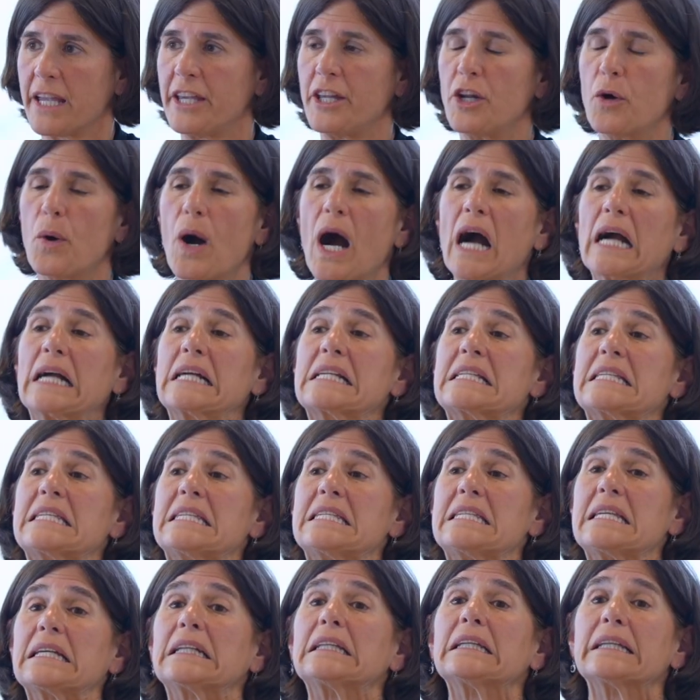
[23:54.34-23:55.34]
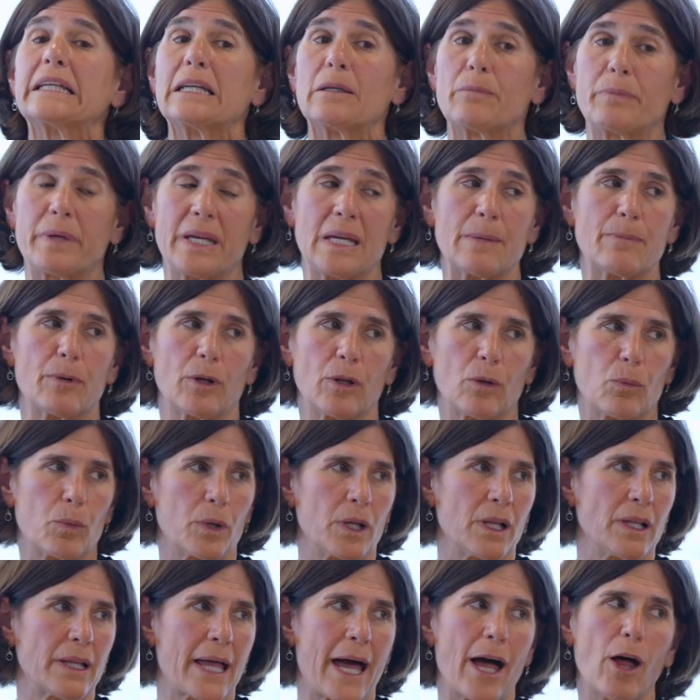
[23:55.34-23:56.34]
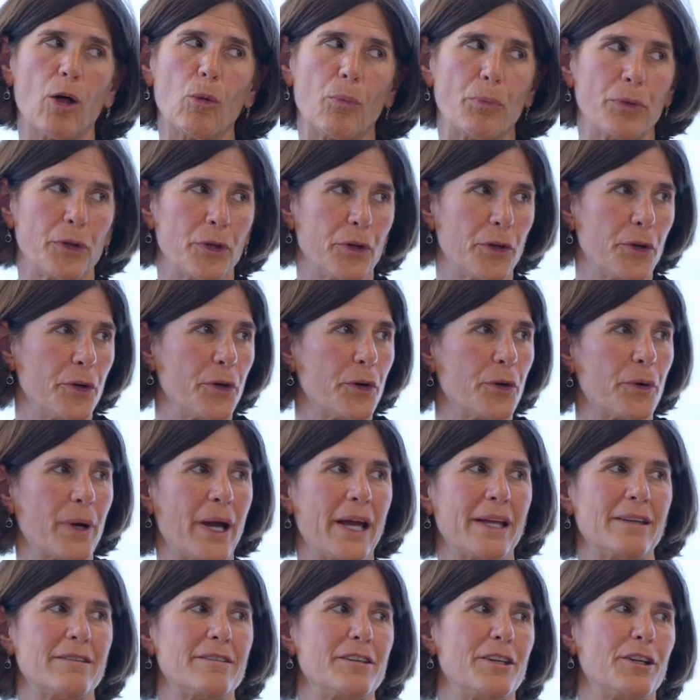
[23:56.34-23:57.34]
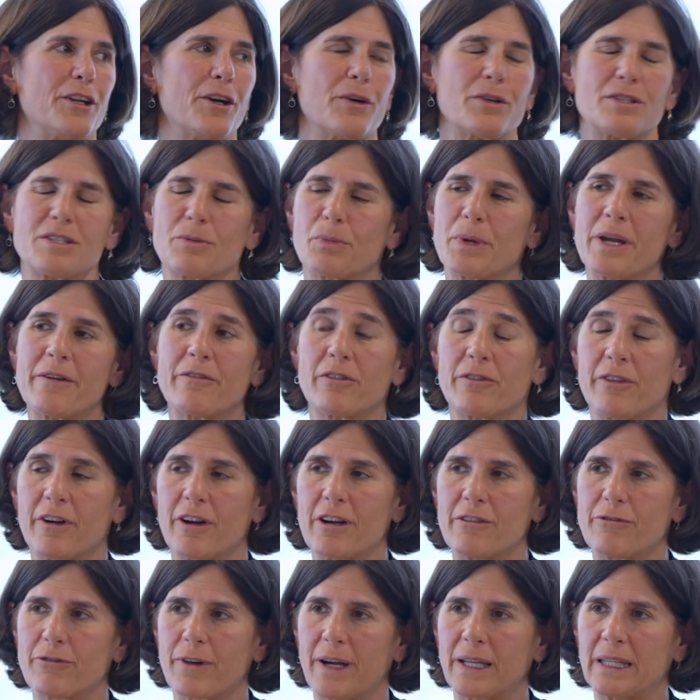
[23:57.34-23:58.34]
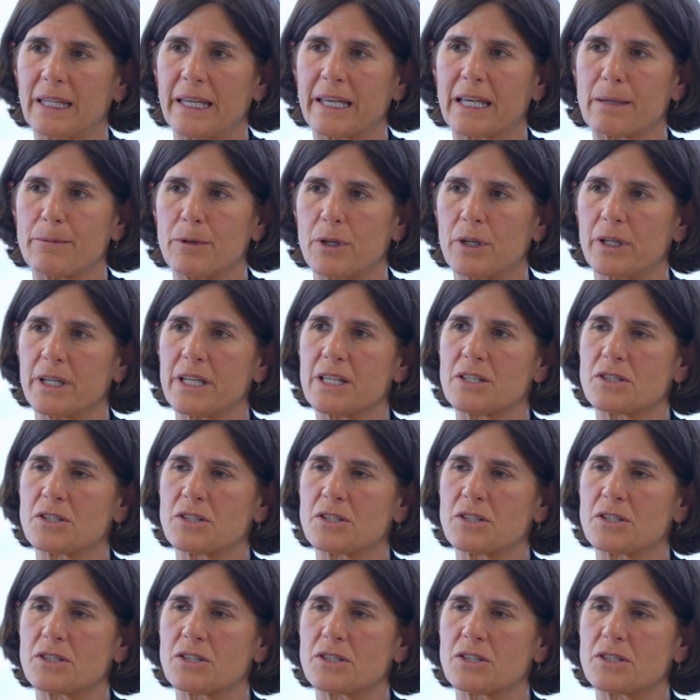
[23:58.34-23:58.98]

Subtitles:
a gazillion people will help you, and we have a very friendly community.